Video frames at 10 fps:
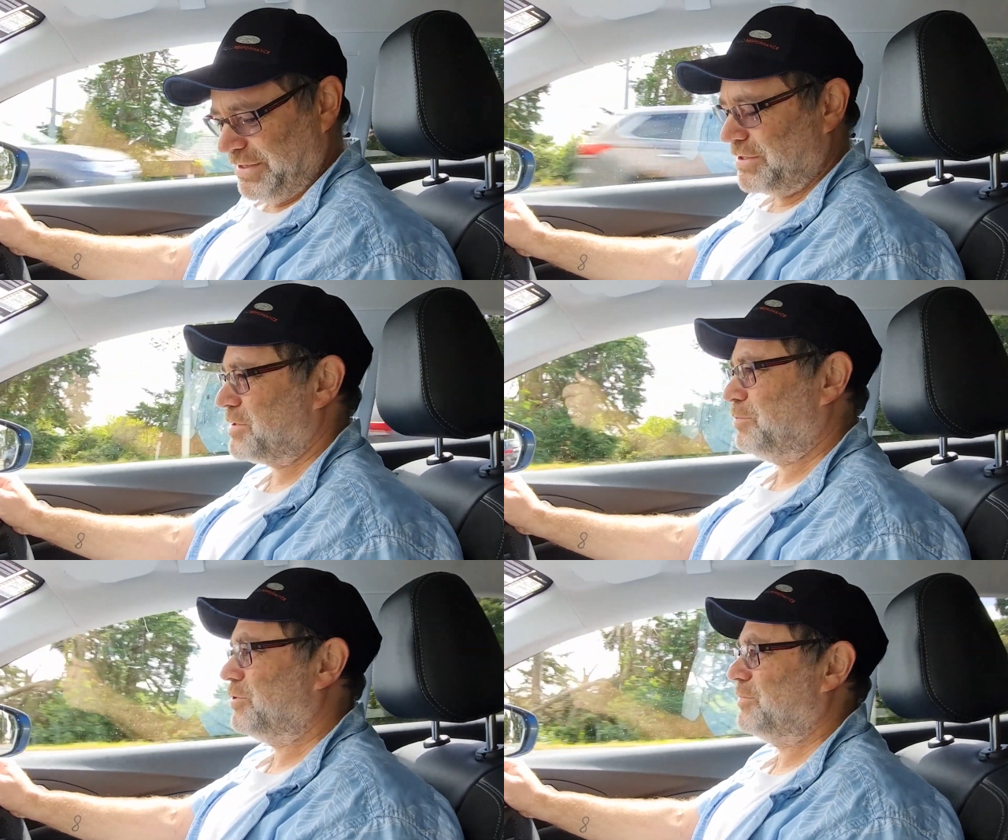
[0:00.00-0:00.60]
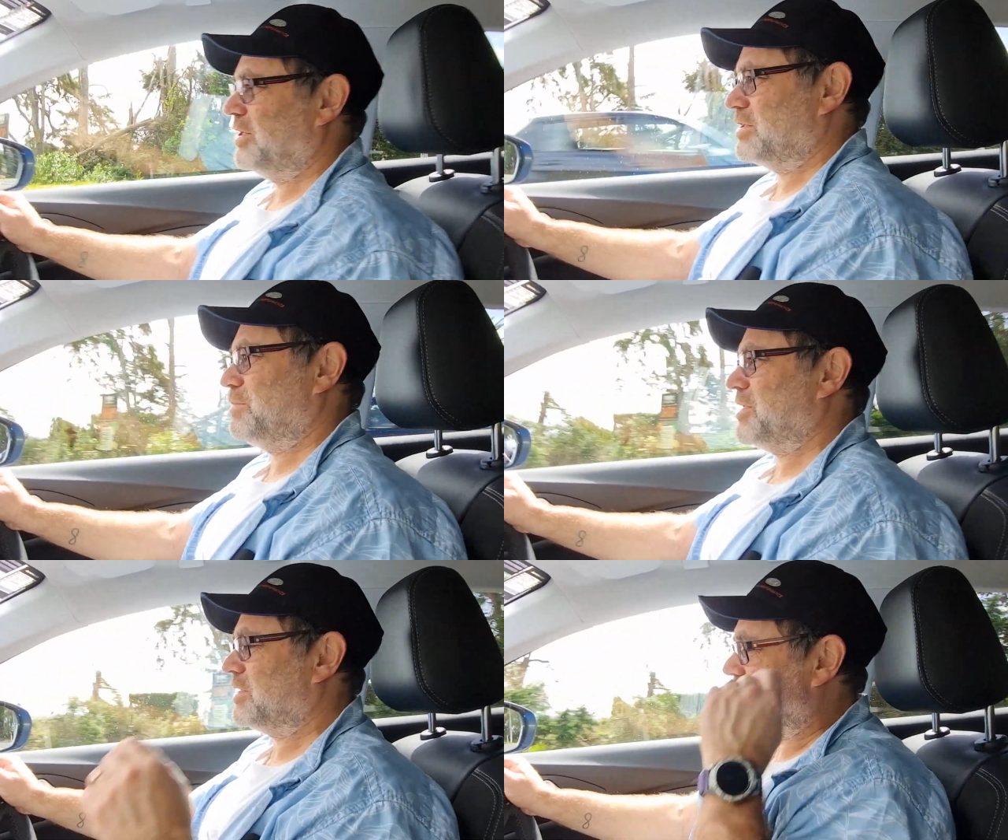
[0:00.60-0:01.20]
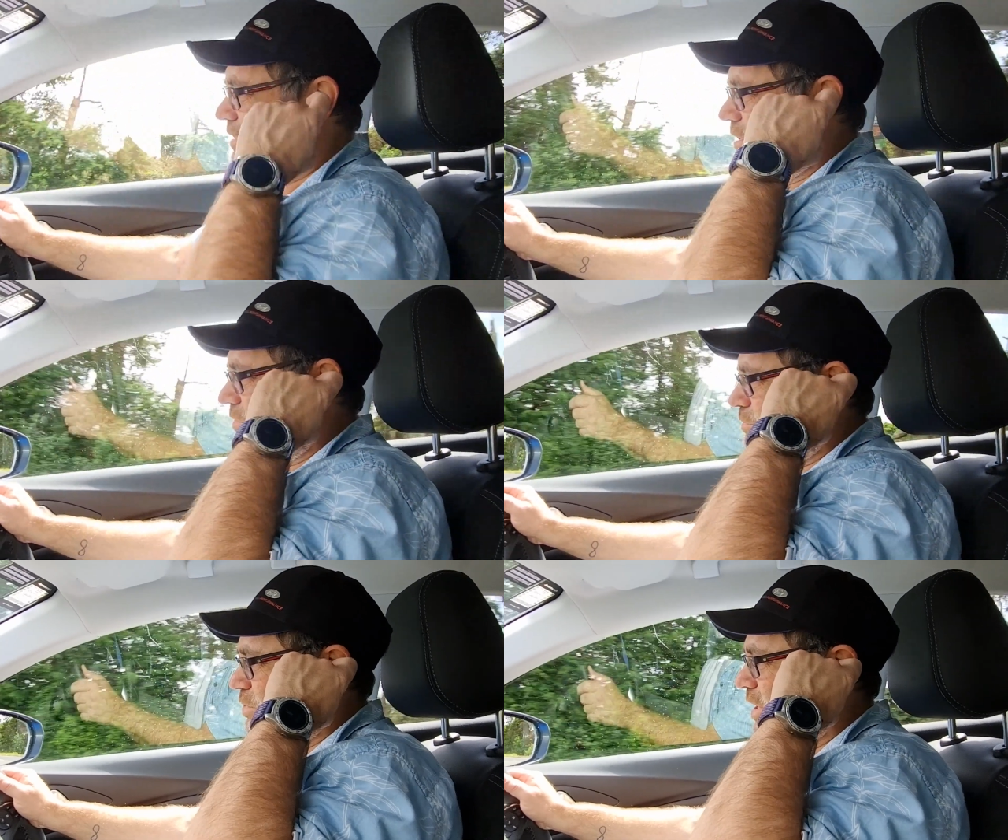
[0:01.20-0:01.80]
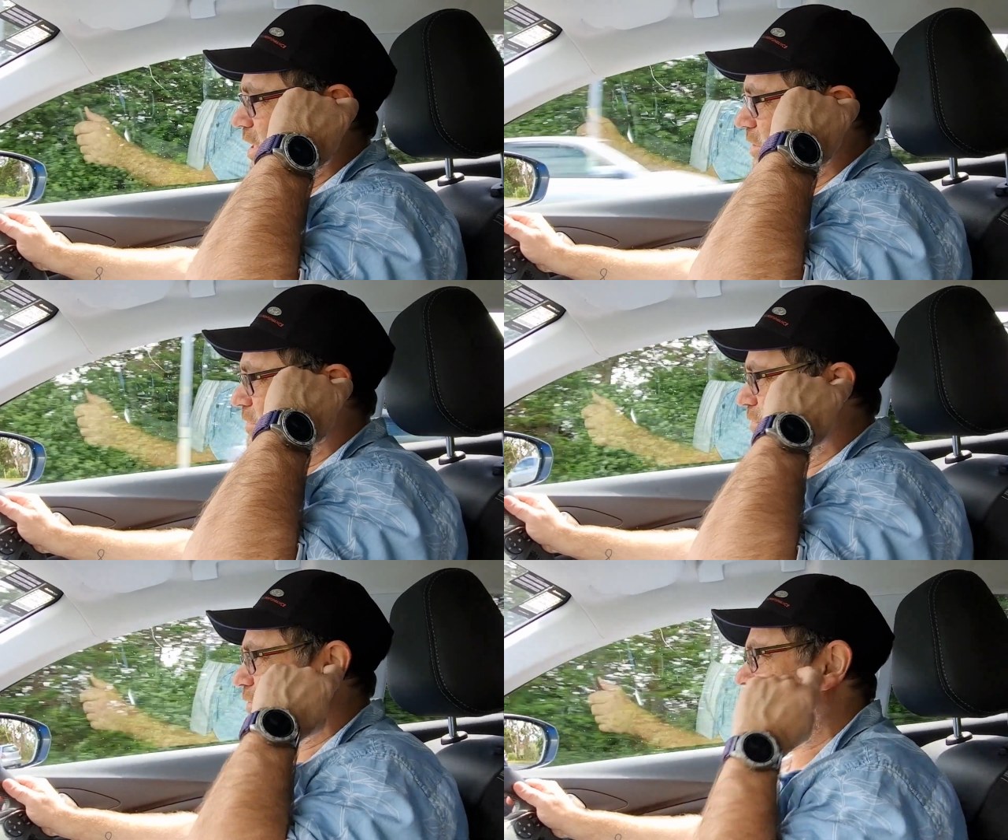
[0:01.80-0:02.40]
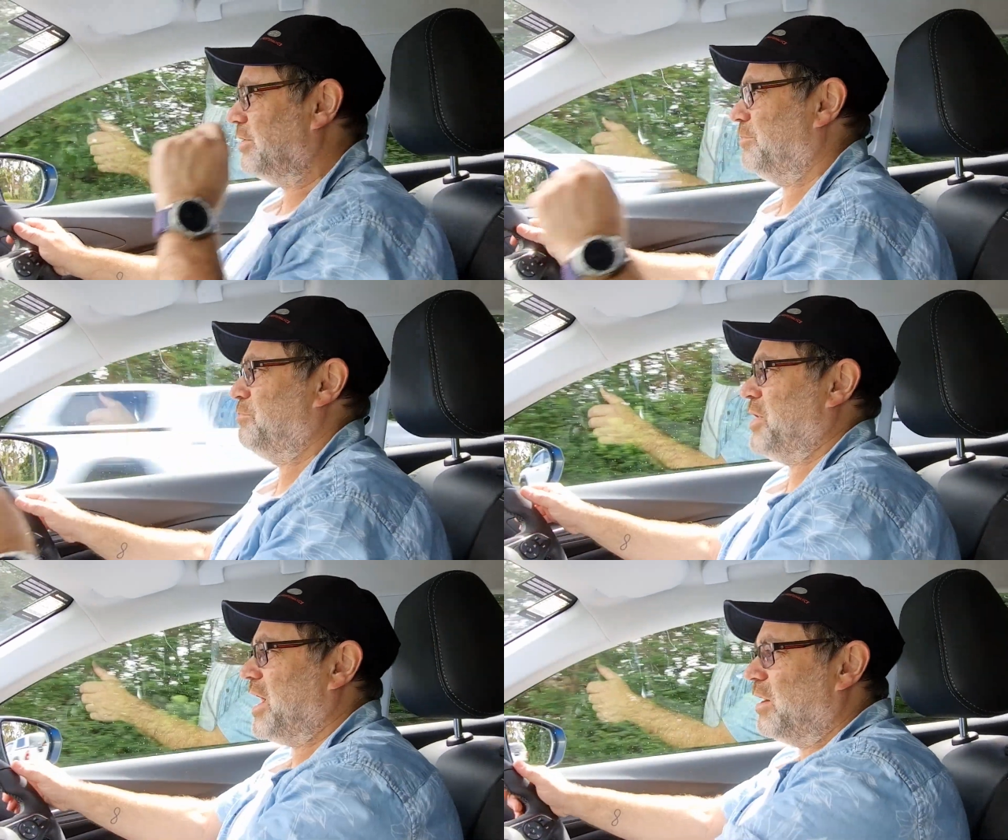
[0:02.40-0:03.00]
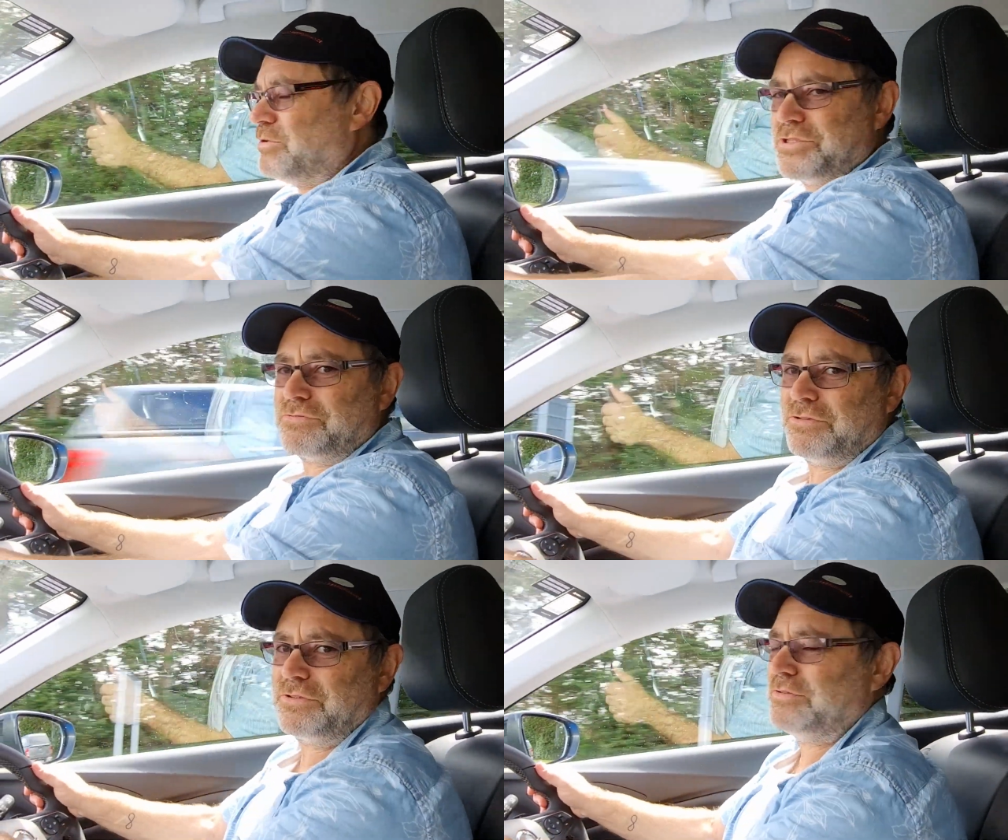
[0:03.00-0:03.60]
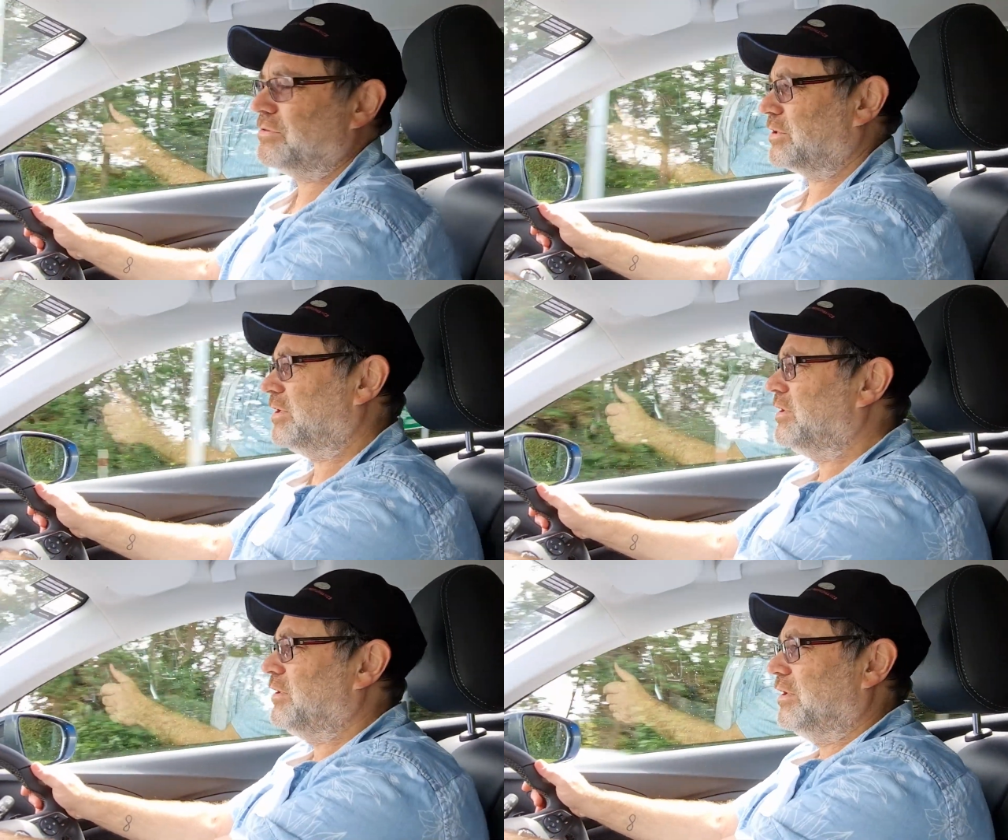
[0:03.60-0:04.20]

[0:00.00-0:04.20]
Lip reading: in sport mode especially, you plant your foot, powers through the corner.